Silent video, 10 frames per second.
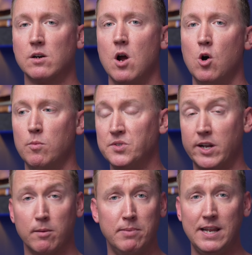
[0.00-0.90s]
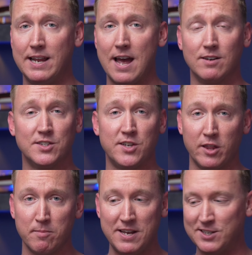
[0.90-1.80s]
homes that are being out
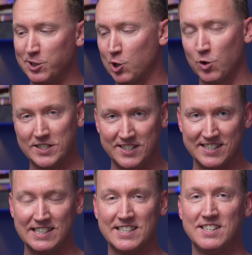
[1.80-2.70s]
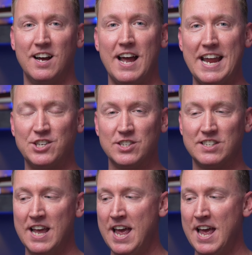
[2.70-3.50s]
Sotheby's and Christie's list uh, agents,